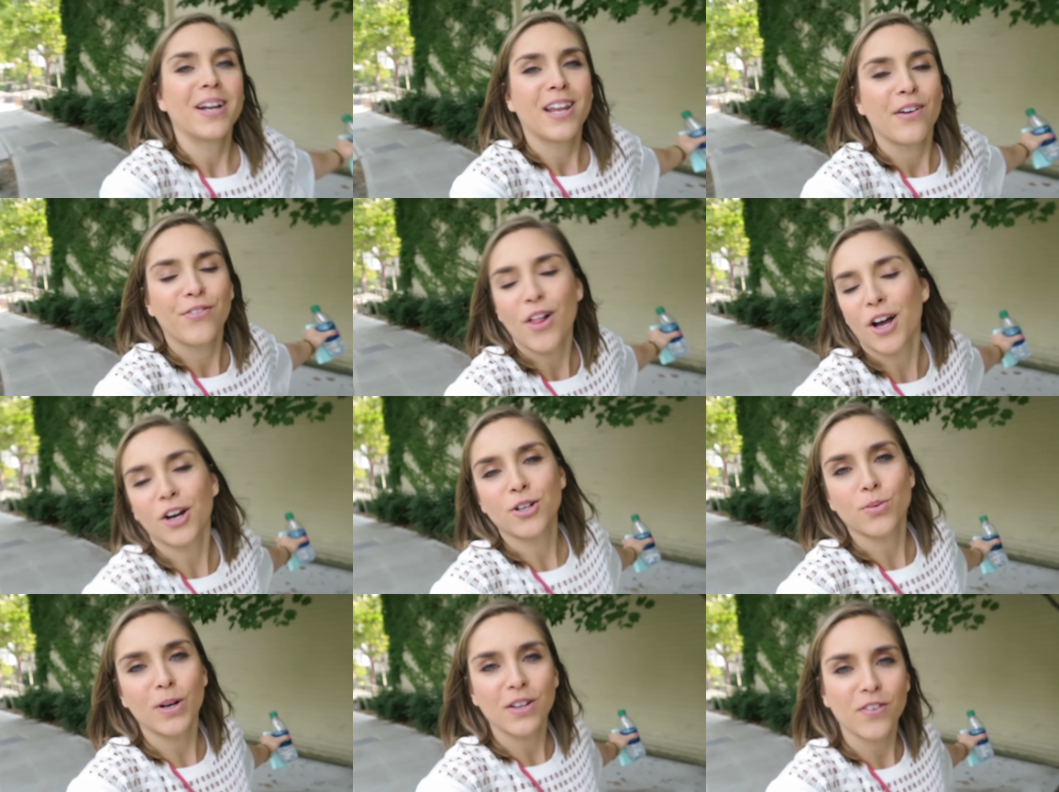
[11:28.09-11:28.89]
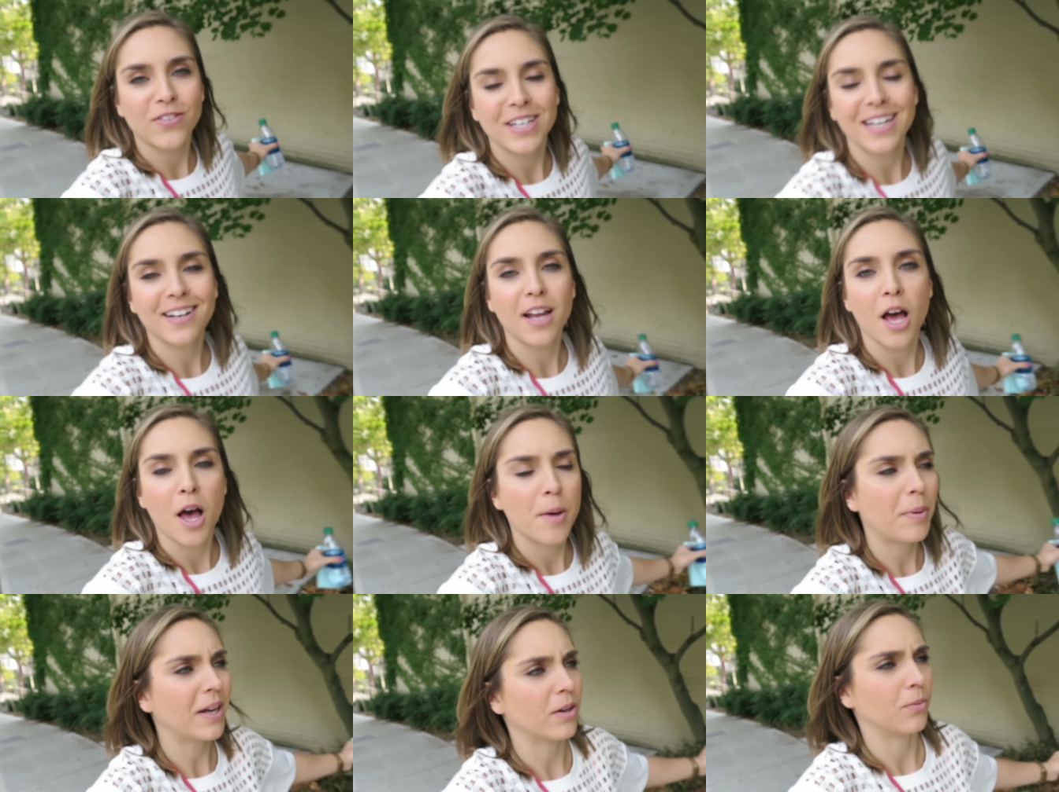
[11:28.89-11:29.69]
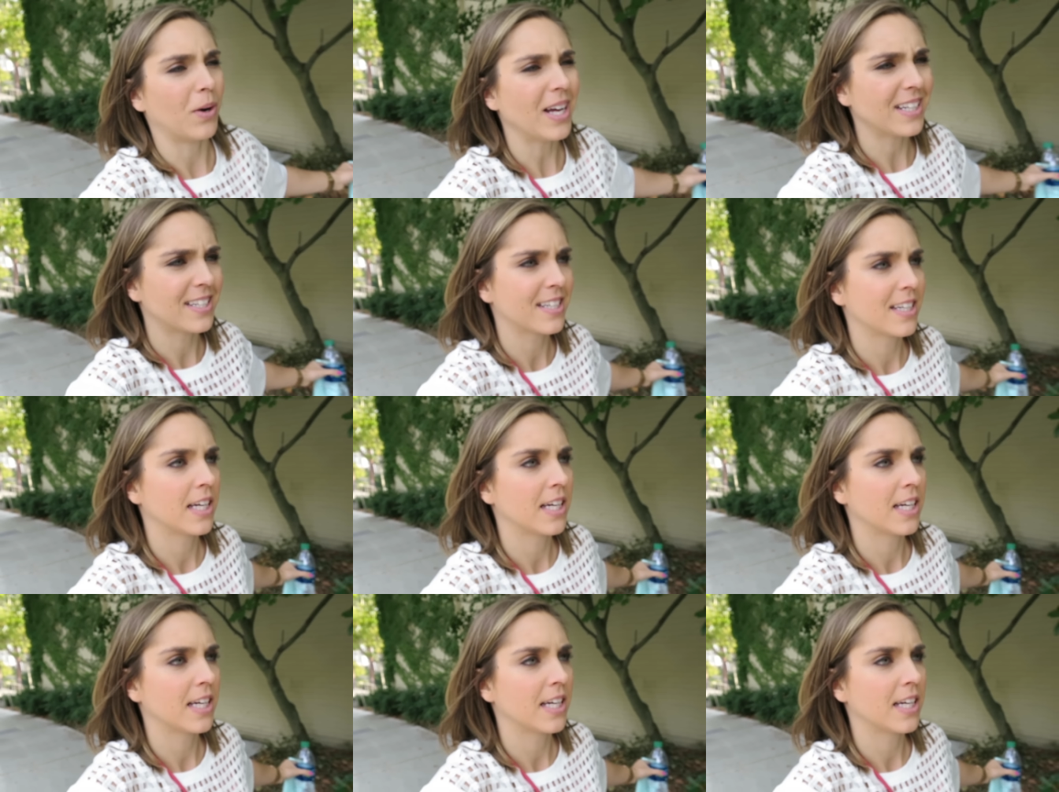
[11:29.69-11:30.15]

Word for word: But Vlogger 2015, but what?